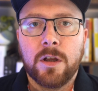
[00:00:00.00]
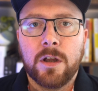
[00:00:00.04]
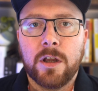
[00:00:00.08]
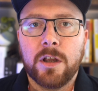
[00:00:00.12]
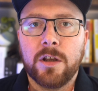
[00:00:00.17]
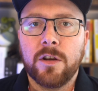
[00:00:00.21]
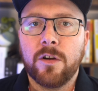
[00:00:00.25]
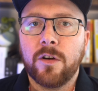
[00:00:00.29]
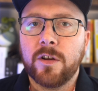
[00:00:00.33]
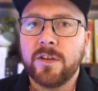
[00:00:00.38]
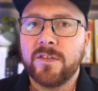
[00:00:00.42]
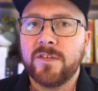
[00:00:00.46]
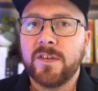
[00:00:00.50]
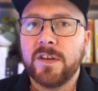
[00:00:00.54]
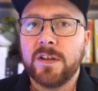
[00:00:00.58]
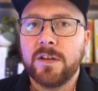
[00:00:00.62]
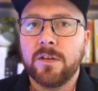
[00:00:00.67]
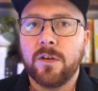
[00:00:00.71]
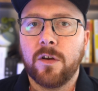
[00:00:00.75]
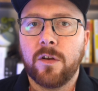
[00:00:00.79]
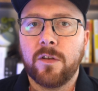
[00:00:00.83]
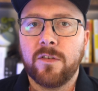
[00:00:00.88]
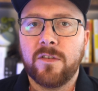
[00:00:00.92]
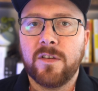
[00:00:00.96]
In
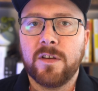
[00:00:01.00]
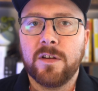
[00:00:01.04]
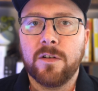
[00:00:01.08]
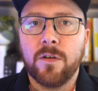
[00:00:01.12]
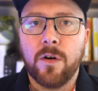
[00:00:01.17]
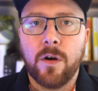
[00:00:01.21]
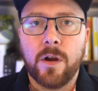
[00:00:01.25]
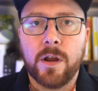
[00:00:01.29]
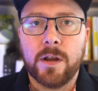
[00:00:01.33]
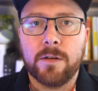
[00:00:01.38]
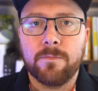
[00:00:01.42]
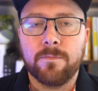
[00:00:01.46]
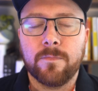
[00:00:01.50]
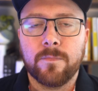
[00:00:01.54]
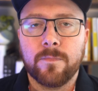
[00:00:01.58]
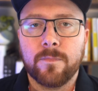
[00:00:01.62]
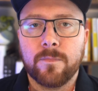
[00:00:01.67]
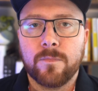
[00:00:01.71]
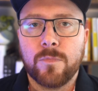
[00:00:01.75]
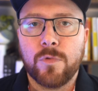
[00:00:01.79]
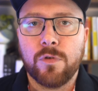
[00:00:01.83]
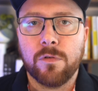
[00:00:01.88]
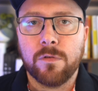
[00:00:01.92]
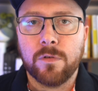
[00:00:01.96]
1999,
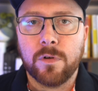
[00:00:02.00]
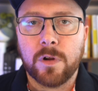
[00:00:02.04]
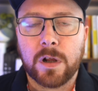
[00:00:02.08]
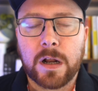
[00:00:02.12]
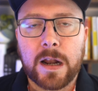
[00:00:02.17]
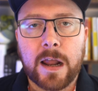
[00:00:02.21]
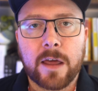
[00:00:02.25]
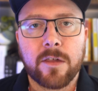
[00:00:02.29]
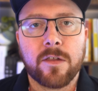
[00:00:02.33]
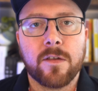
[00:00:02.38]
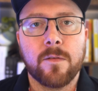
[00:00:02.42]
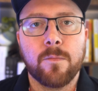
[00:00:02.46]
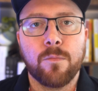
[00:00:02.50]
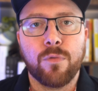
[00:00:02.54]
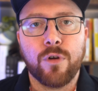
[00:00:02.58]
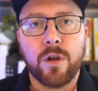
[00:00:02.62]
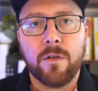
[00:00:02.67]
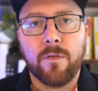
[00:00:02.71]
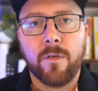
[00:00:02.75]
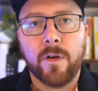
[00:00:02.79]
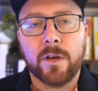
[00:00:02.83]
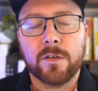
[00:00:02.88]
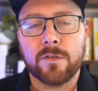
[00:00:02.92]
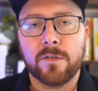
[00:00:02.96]
during the
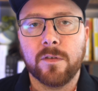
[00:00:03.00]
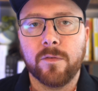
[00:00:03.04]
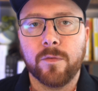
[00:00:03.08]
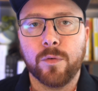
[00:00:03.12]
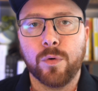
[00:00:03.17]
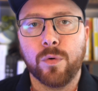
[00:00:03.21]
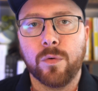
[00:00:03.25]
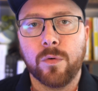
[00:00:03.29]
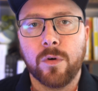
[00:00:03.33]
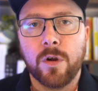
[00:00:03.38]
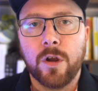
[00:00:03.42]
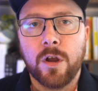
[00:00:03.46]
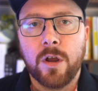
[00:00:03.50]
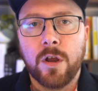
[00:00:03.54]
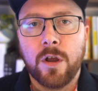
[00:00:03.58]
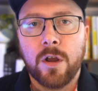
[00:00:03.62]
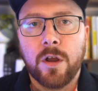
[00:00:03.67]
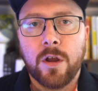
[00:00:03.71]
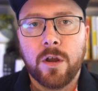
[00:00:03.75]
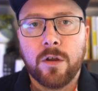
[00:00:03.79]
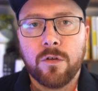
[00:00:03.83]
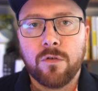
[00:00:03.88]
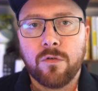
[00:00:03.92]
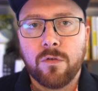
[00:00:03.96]
Glastonbury Festival,
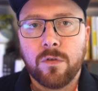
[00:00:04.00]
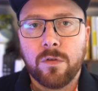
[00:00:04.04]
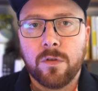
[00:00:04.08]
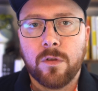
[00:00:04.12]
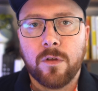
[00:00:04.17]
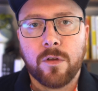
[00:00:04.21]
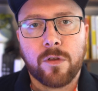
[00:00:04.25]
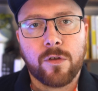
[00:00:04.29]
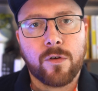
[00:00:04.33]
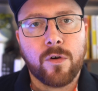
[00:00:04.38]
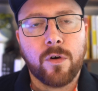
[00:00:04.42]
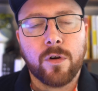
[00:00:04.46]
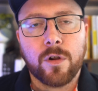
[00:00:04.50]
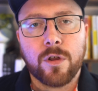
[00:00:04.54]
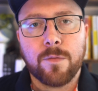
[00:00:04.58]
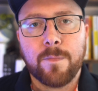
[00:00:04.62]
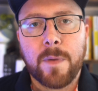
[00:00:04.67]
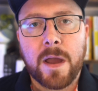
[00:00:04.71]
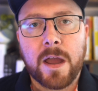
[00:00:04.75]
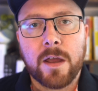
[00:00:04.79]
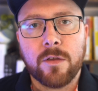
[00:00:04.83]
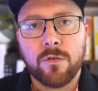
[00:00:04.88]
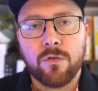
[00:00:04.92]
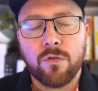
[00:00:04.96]
the Scottish
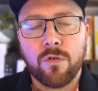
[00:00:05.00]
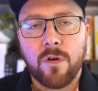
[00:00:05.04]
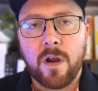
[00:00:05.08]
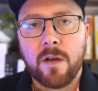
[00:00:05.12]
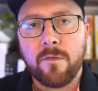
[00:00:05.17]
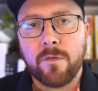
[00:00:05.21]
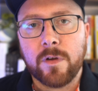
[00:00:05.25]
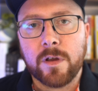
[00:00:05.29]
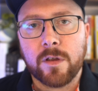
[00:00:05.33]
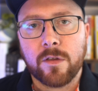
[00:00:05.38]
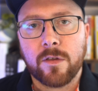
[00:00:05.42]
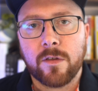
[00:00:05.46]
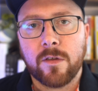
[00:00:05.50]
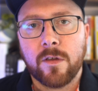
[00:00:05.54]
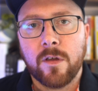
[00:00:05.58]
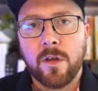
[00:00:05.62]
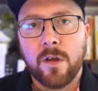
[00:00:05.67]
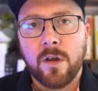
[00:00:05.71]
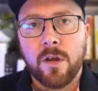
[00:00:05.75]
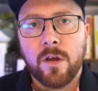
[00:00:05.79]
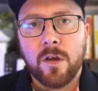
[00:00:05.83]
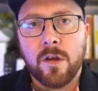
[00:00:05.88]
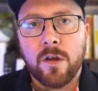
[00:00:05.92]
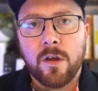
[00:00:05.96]
band Travis
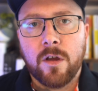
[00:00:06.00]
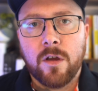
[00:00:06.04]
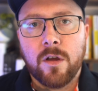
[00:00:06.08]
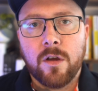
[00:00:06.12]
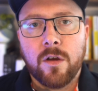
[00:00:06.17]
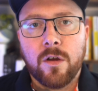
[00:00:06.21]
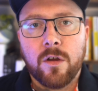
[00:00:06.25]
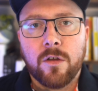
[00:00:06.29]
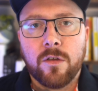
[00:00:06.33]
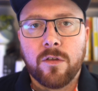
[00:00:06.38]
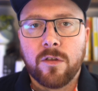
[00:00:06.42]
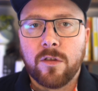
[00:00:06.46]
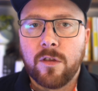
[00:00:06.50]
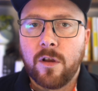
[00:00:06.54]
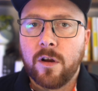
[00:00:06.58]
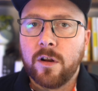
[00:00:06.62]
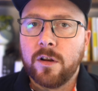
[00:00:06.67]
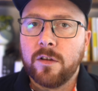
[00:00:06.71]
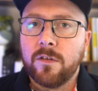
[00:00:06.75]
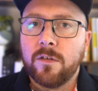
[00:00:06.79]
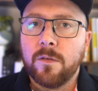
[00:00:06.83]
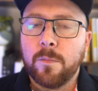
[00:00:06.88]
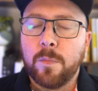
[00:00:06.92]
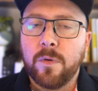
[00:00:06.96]

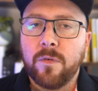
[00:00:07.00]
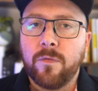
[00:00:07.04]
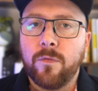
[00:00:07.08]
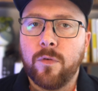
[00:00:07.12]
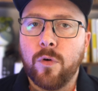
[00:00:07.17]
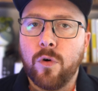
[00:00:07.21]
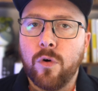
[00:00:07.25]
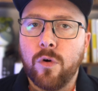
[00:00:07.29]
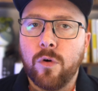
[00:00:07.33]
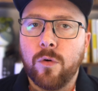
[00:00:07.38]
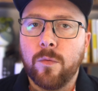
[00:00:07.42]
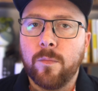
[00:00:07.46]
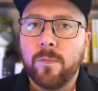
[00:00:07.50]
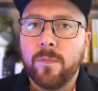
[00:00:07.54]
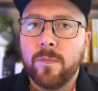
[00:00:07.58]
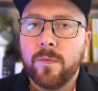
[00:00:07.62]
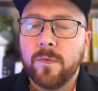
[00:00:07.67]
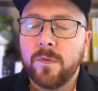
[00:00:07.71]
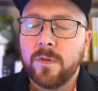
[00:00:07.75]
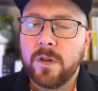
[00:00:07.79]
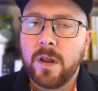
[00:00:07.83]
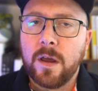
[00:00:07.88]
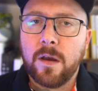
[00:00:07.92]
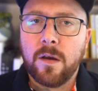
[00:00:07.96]
started to perform
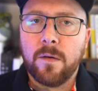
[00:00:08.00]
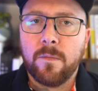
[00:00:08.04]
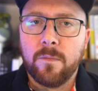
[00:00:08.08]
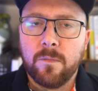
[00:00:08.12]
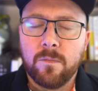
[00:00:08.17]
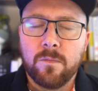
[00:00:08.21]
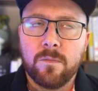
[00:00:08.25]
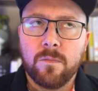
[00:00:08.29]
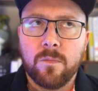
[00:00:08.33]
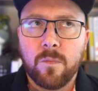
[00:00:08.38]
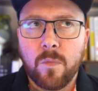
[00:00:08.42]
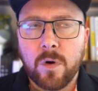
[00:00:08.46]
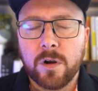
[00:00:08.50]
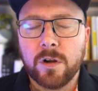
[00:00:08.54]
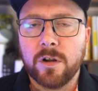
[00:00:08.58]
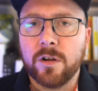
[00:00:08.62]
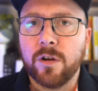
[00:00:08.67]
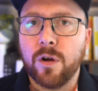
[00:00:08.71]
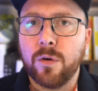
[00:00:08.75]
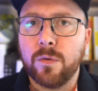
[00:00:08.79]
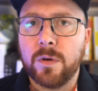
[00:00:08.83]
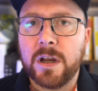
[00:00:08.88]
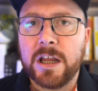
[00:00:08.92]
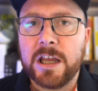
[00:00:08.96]
their one
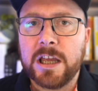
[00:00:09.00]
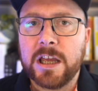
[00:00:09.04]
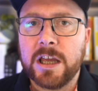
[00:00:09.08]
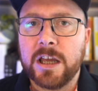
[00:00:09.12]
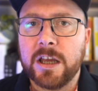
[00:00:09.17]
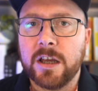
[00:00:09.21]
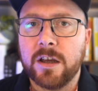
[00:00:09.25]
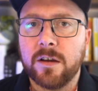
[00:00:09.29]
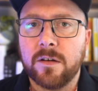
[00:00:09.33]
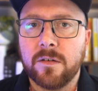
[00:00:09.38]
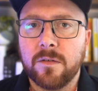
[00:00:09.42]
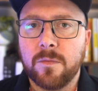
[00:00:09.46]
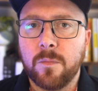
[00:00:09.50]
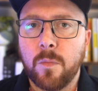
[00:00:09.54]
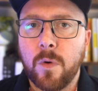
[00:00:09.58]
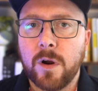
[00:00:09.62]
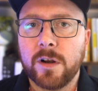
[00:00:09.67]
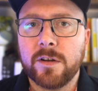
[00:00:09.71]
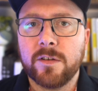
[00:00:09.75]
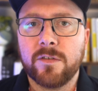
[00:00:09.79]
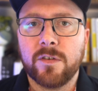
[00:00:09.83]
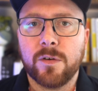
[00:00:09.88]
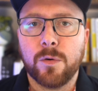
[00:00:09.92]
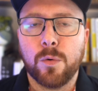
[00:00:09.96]
and only hit,
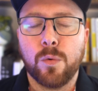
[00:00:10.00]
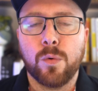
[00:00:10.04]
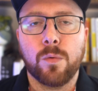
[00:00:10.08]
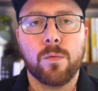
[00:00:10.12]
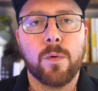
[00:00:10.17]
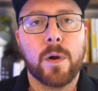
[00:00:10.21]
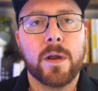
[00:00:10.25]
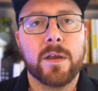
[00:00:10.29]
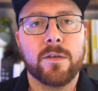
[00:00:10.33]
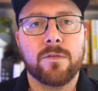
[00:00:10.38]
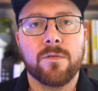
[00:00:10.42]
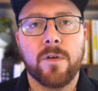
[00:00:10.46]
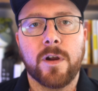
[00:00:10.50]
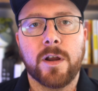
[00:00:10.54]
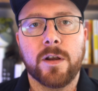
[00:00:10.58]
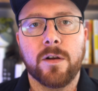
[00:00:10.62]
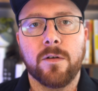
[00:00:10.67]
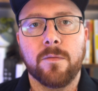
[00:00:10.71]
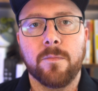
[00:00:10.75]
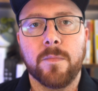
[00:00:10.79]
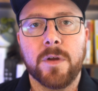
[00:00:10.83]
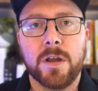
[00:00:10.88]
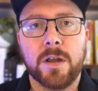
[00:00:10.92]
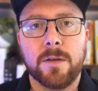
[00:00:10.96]
Why Does It Always Rain
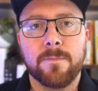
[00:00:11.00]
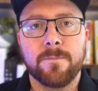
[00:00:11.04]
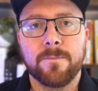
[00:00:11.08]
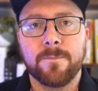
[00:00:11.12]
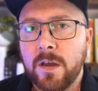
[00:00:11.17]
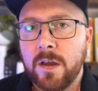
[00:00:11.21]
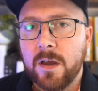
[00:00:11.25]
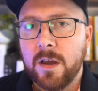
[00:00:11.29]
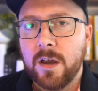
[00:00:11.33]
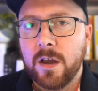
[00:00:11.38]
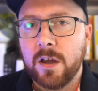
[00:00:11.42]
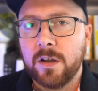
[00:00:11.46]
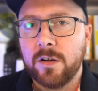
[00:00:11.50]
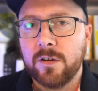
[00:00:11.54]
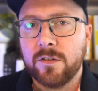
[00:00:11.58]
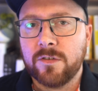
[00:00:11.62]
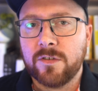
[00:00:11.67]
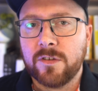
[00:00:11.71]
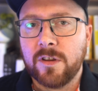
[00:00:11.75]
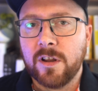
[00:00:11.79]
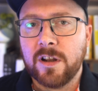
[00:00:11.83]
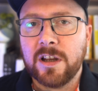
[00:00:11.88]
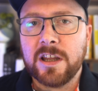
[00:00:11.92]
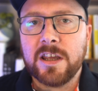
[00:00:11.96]
On Me? And
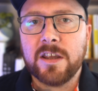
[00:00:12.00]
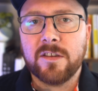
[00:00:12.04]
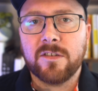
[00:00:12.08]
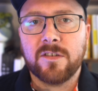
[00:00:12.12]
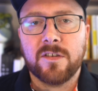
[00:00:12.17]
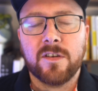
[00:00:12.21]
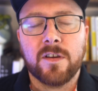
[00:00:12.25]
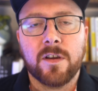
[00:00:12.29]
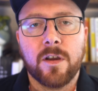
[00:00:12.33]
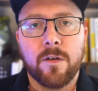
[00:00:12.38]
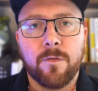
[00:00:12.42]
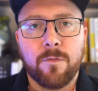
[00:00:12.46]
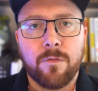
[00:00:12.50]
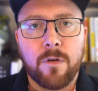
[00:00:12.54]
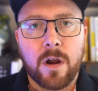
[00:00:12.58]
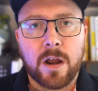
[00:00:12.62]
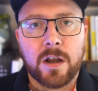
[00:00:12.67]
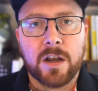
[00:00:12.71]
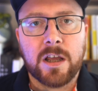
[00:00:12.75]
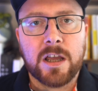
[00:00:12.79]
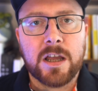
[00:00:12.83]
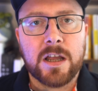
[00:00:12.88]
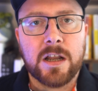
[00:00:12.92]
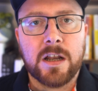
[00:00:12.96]
as the lead singer
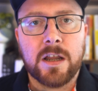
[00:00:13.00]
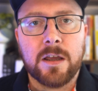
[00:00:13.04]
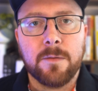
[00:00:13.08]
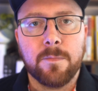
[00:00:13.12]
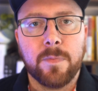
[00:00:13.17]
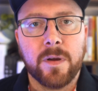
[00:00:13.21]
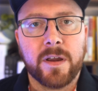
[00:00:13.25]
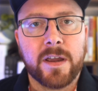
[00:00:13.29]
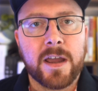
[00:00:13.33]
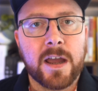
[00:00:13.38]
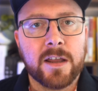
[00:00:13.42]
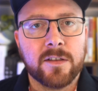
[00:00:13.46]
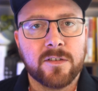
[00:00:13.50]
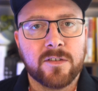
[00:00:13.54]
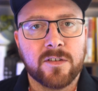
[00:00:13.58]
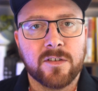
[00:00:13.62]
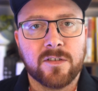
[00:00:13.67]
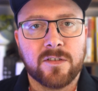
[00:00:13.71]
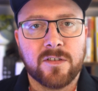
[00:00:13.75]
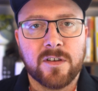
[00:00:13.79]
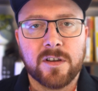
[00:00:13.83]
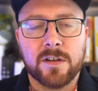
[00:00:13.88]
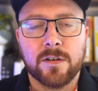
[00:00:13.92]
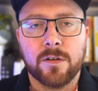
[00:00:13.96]
Fran Healy began
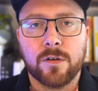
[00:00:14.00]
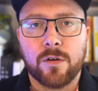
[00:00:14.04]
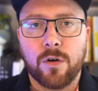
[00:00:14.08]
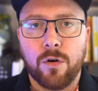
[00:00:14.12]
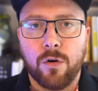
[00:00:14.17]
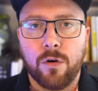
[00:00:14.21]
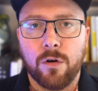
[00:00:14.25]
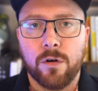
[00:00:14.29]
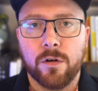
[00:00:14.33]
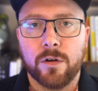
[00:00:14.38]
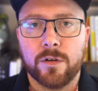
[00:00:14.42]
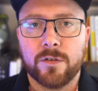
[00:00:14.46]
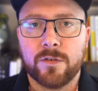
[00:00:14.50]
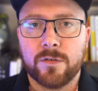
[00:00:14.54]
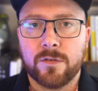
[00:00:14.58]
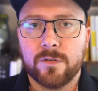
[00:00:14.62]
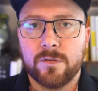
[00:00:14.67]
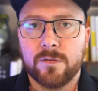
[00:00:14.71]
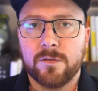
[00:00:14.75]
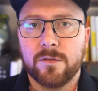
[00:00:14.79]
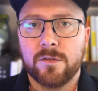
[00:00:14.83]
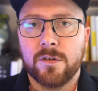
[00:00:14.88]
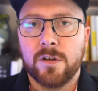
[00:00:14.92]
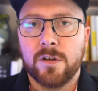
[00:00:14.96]
to sing the chorus,